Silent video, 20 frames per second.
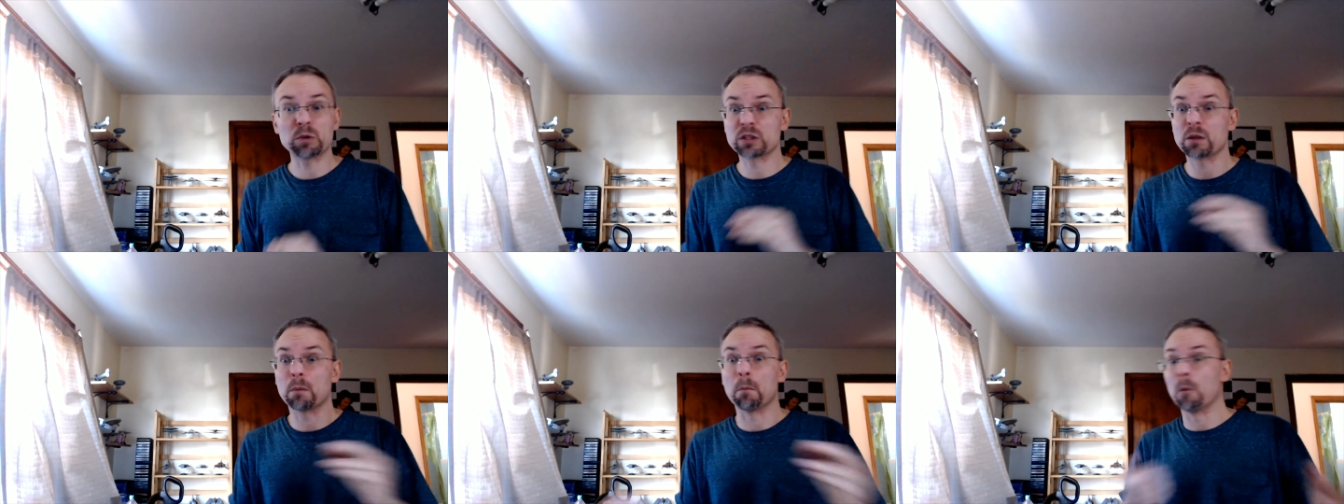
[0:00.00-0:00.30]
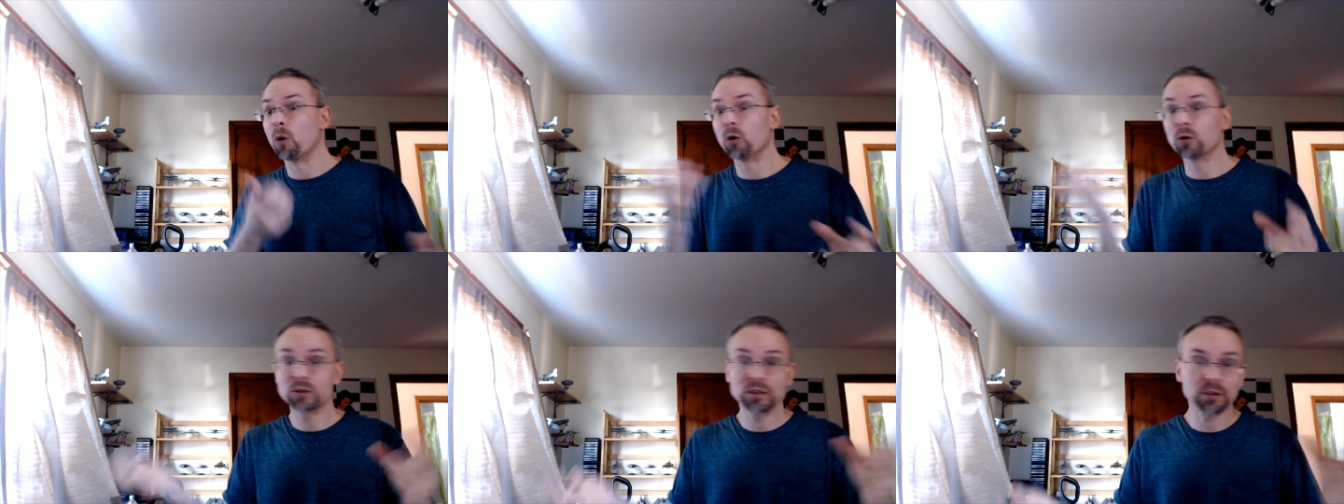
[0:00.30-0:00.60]
to
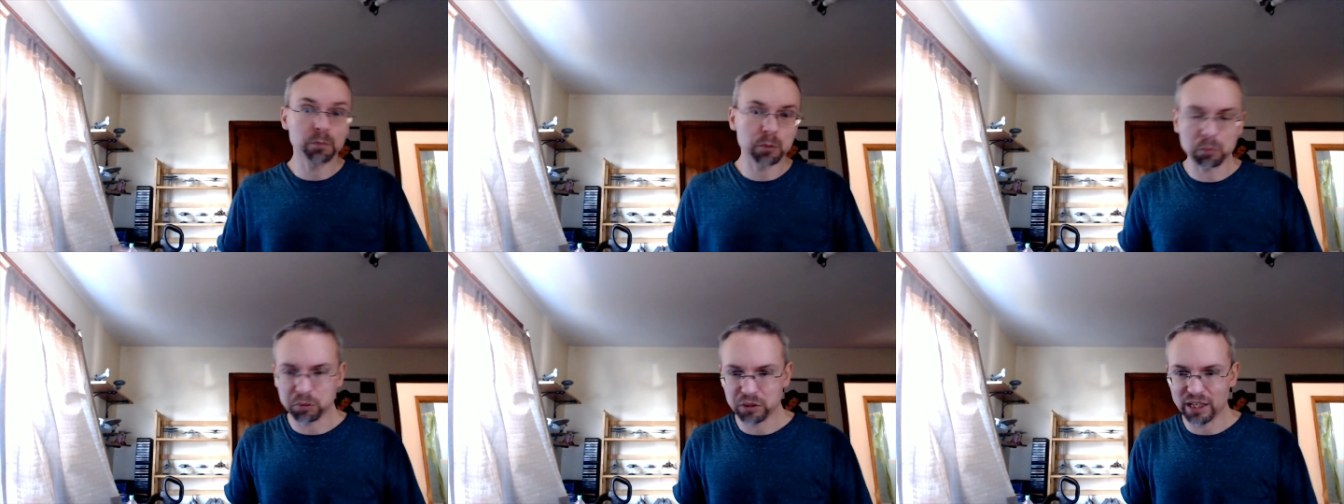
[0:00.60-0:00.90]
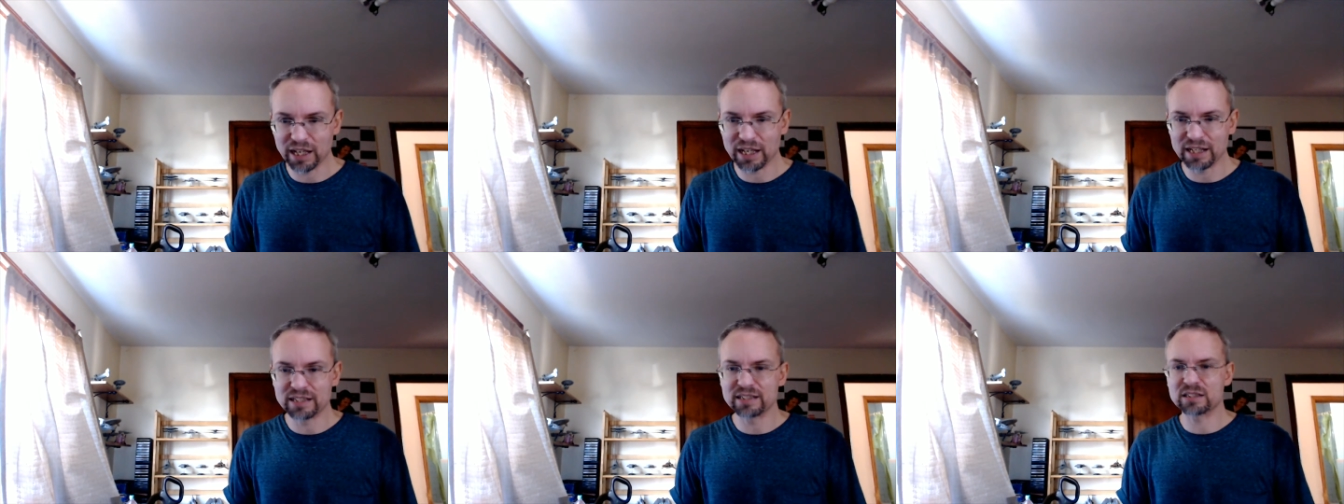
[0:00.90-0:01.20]
multiple
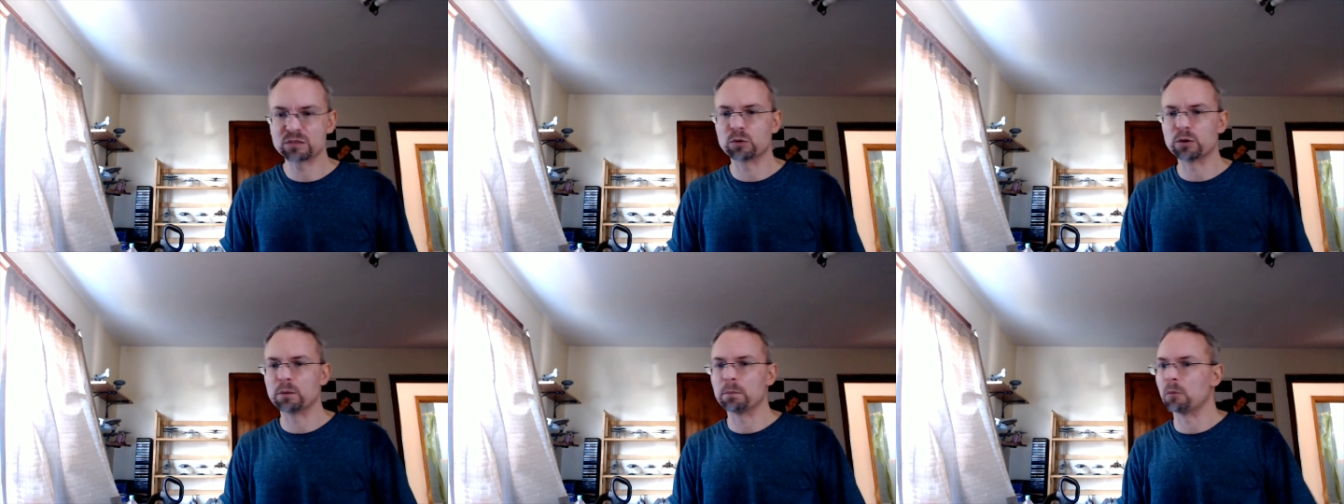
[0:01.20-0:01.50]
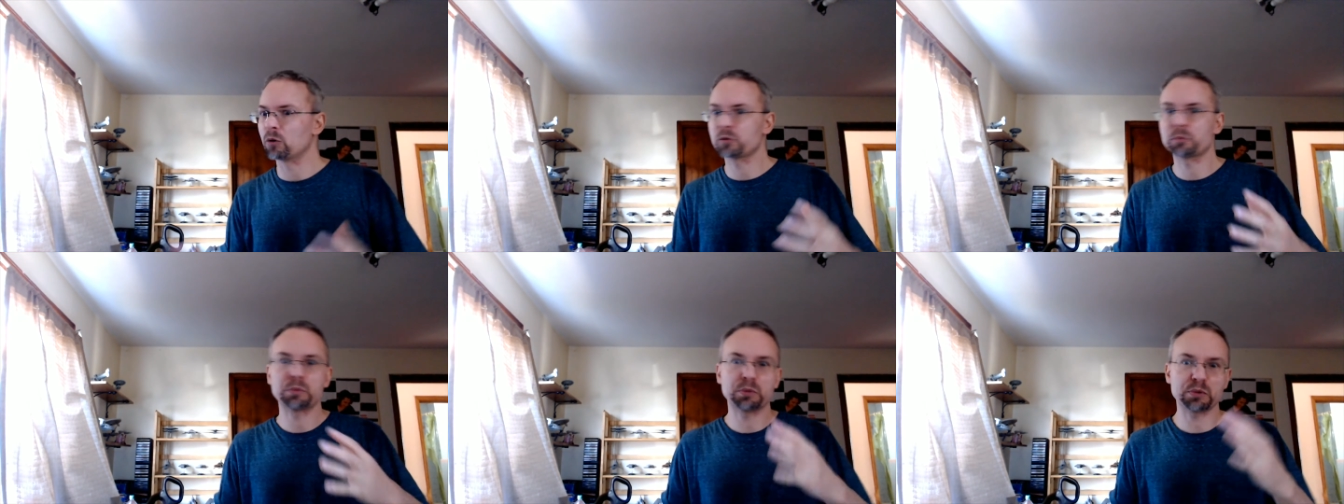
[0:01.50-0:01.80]
planets with
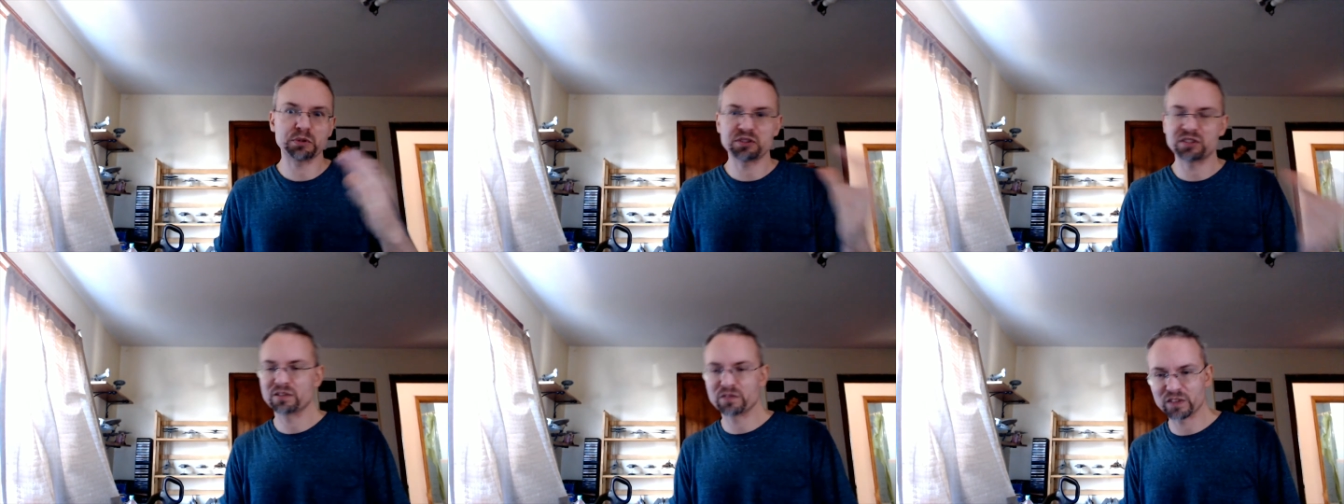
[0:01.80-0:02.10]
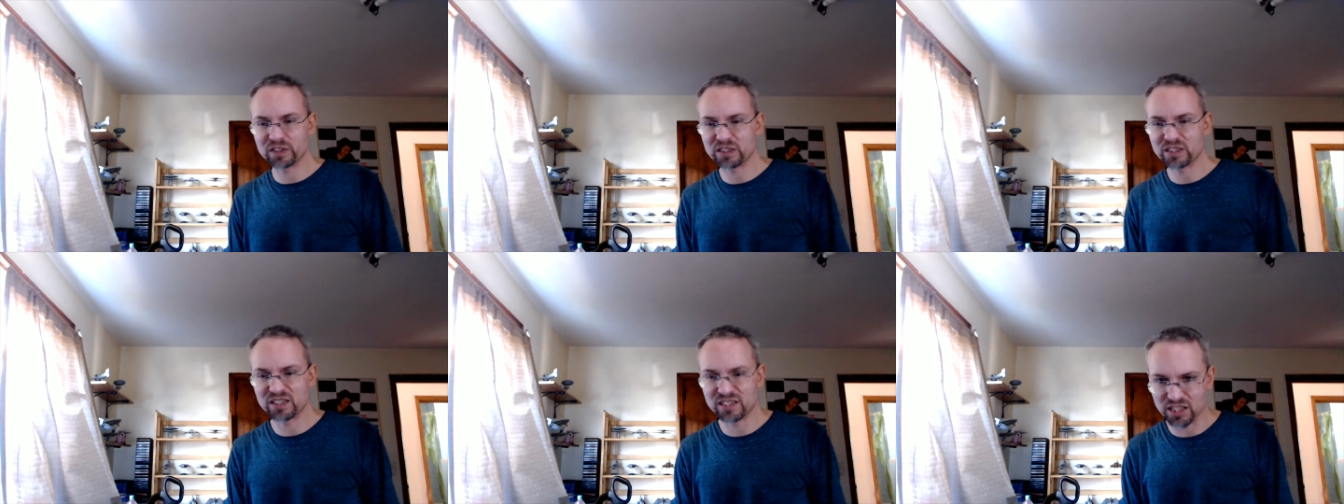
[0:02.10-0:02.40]
multiple
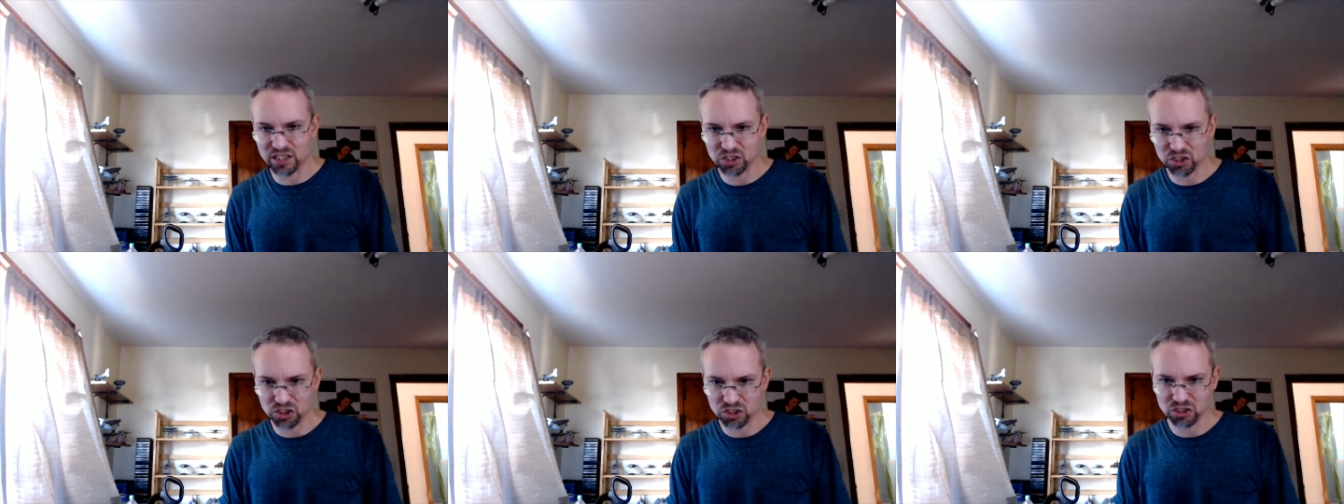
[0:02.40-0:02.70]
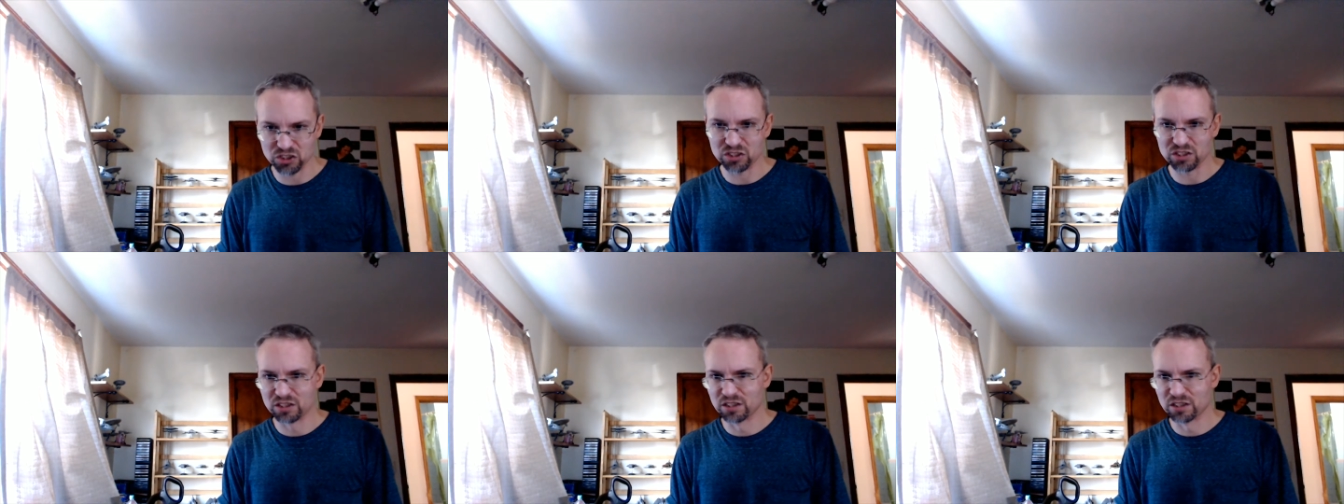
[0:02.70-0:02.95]
civilizations.